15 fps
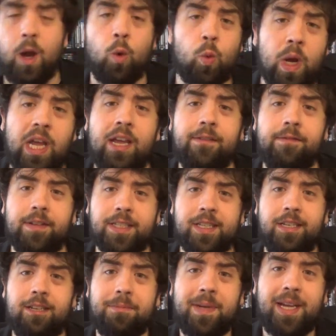Wave,
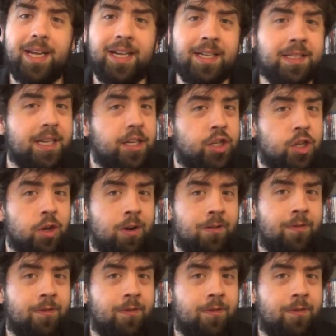Listen to Me is a show